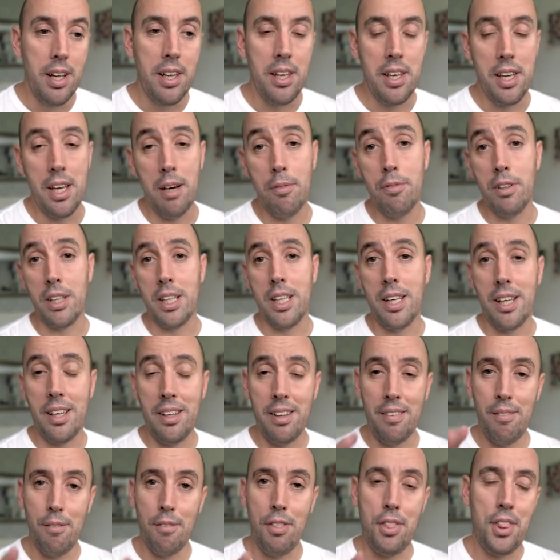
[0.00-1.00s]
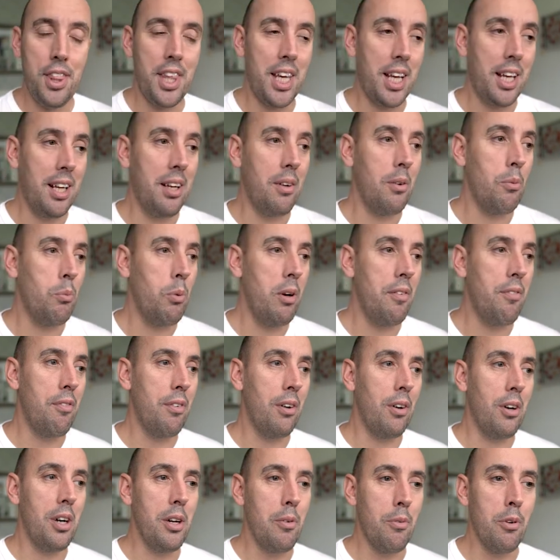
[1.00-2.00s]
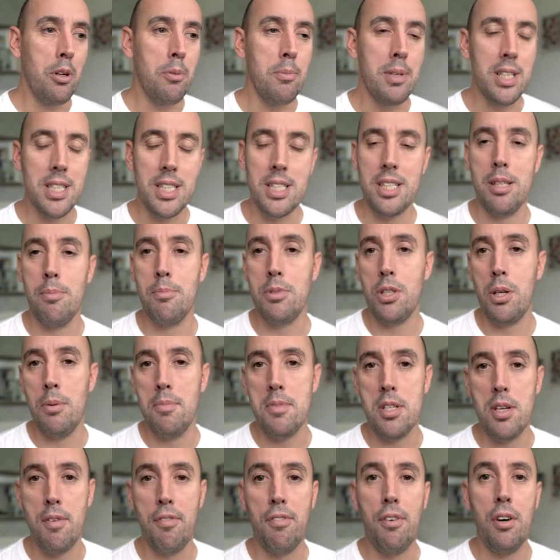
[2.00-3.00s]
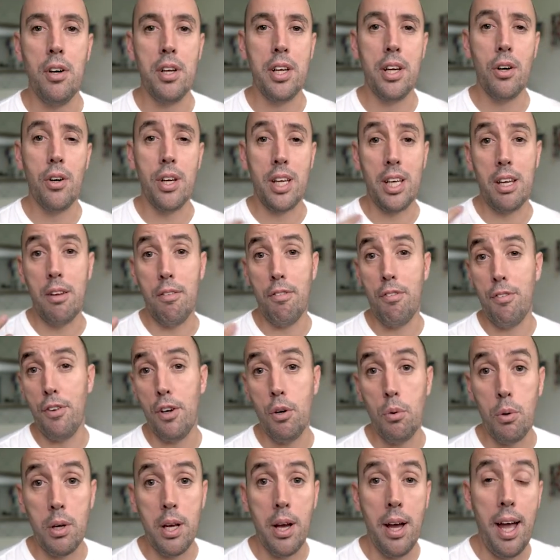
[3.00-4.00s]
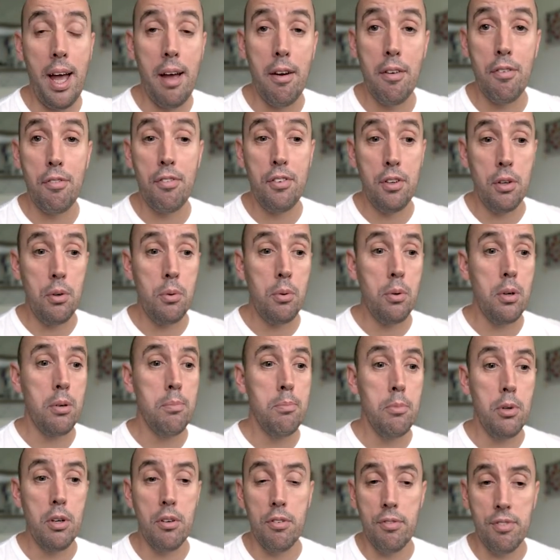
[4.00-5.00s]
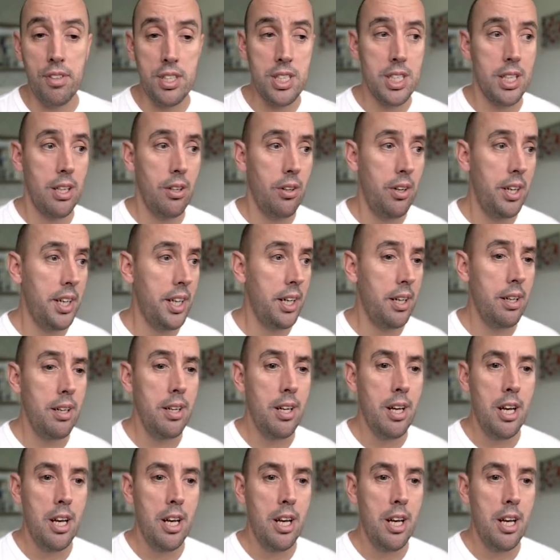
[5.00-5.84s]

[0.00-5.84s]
the other thing with Lightroom is sometimes you find like you feel you have to move a slider,